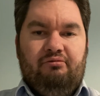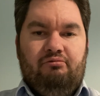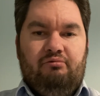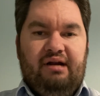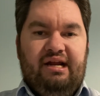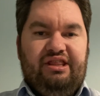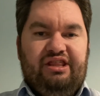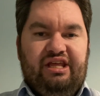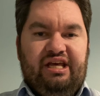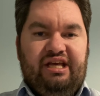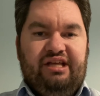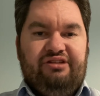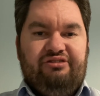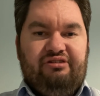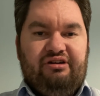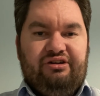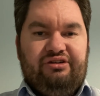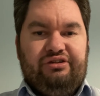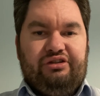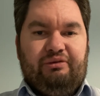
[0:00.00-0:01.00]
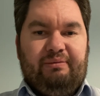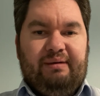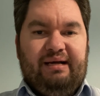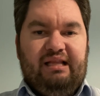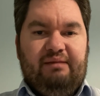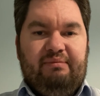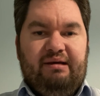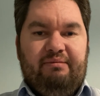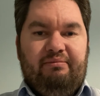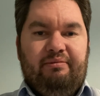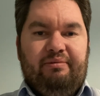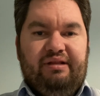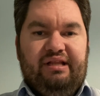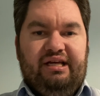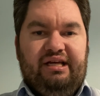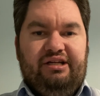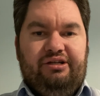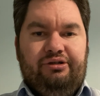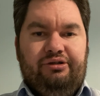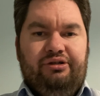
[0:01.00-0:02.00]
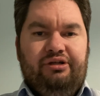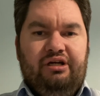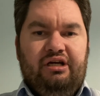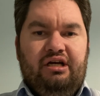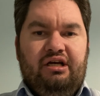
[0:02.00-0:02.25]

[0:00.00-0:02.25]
read the instructions on the ballot paper, but they should,